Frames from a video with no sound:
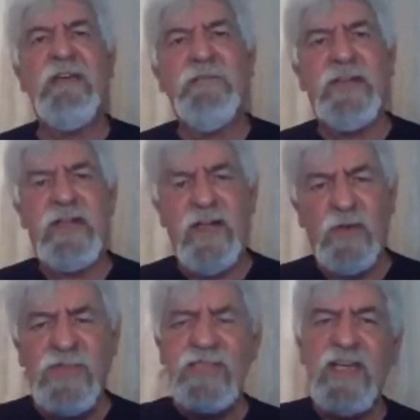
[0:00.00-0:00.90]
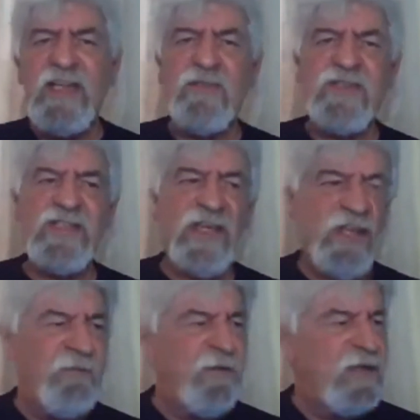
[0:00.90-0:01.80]
Father God, we're saying to each other,
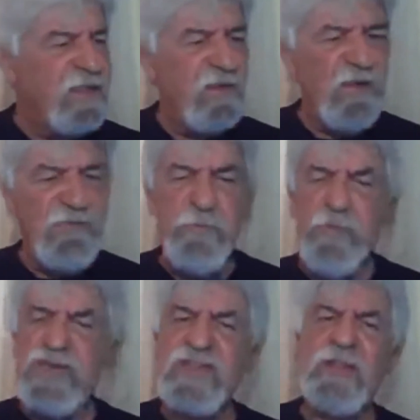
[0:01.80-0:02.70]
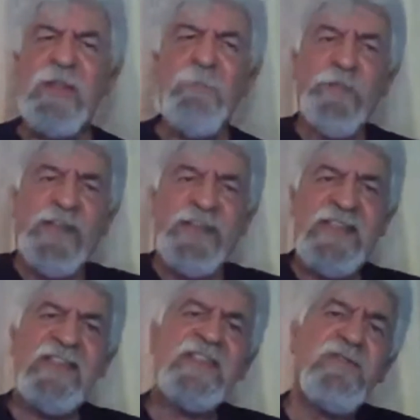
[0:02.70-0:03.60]
every person that is
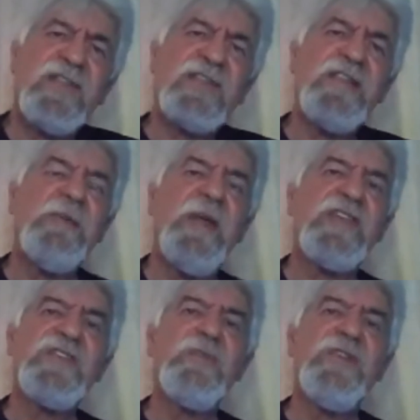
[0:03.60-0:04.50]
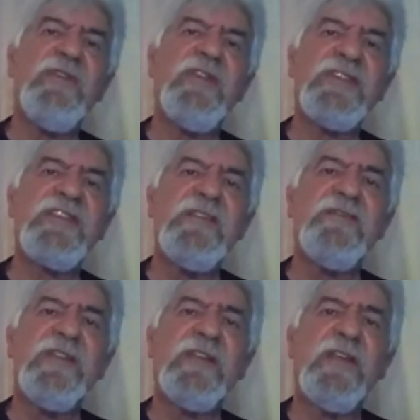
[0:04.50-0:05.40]
in this wrestling match with you this
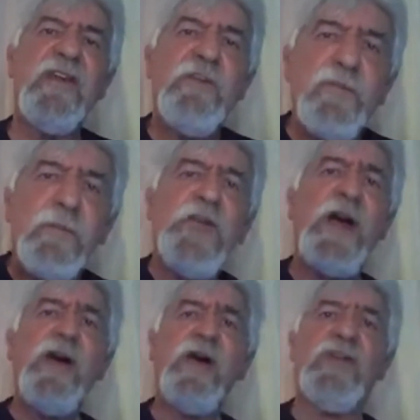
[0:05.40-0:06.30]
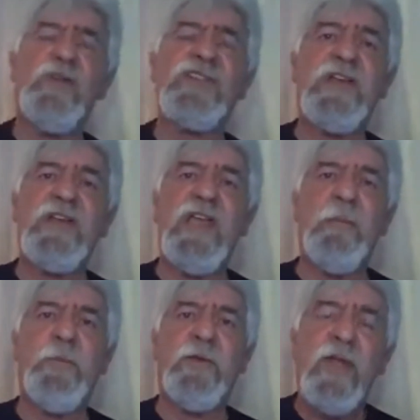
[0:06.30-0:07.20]
evening, from now on, what's going to
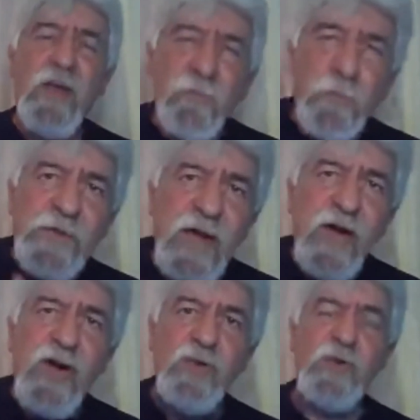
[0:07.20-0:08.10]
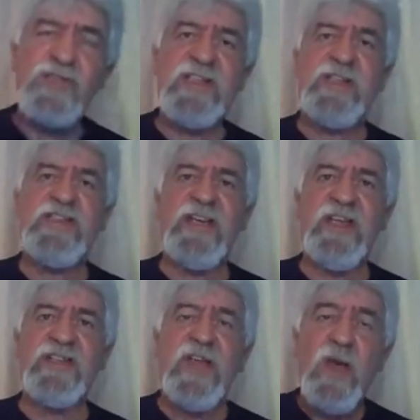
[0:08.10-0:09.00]
happen? From now on, what's going to
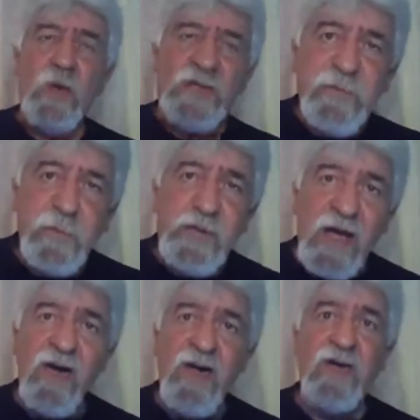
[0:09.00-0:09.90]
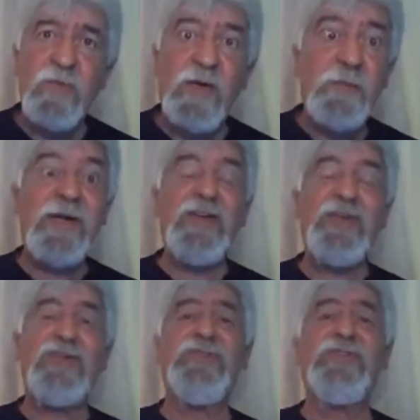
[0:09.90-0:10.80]
change? What's from now on? What am I going
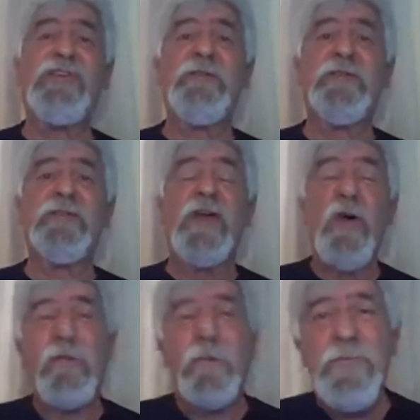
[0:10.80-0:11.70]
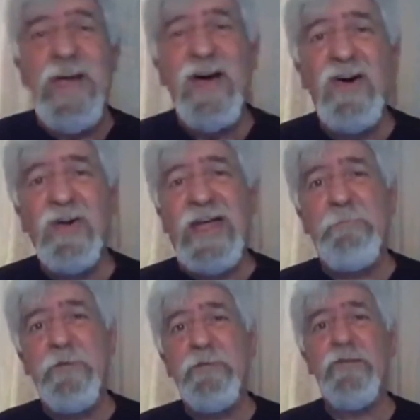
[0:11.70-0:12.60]
to do different? From now on, how
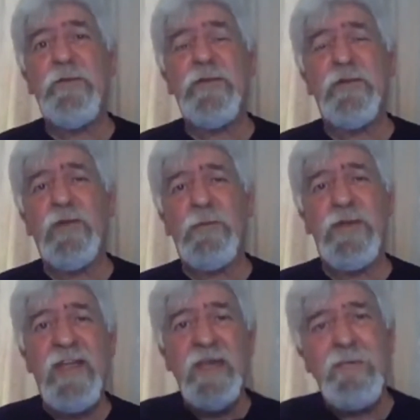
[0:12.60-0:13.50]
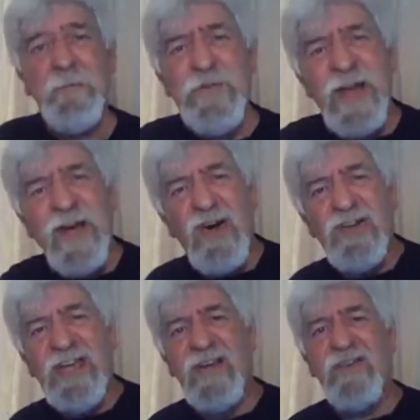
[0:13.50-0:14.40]
perfect will I be? From now
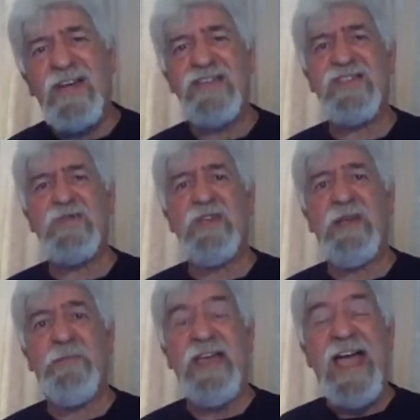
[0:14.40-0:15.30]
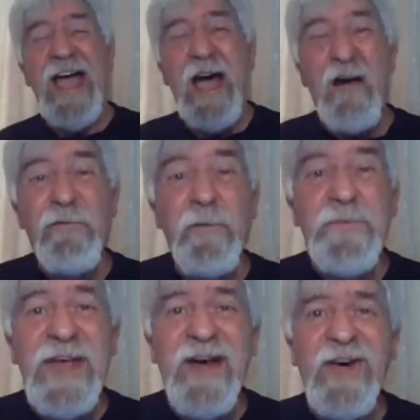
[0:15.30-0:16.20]
on, how righteous will I be? From
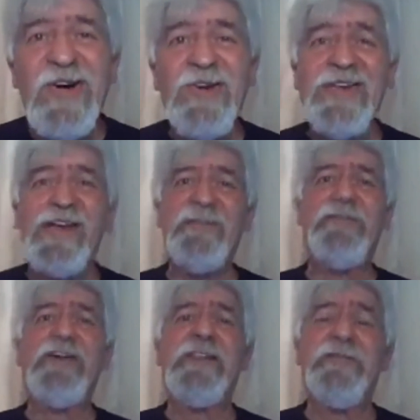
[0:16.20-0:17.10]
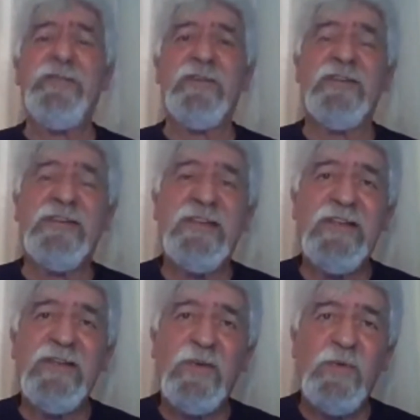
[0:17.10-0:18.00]
now on, how faithful
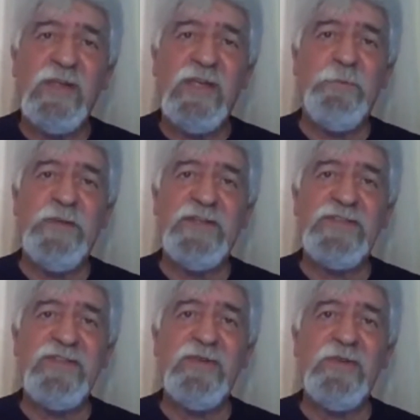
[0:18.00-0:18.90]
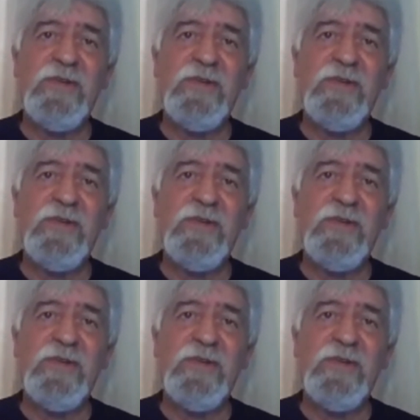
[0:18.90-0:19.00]
will I be to you, Lord?